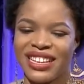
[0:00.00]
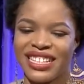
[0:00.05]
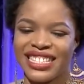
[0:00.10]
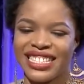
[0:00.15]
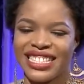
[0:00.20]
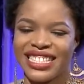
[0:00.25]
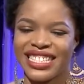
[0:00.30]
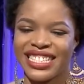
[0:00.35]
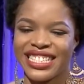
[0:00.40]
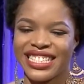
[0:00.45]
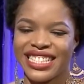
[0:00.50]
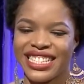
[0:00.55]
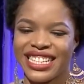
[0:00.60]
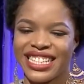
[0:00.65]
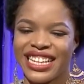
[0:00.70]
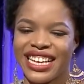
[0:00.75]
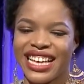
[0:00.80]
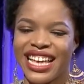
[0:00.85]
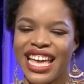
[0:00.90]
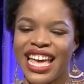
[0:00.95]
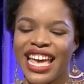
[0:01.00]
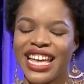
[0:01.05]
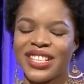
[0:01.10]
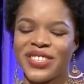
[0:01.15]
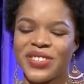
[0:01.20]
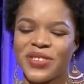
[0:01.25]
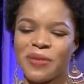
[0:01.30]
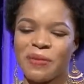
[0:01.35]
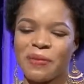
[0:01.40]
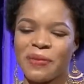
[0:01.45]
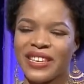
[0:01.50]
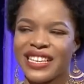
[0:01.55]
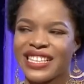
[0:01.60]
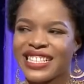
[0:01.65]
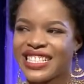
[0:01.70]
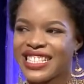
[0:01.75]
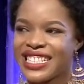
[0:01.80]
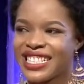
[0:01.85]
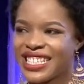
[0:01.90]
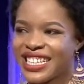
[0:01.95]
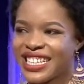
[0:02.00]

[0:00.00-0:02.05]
SUP. Ethiope East. Okay, sorry.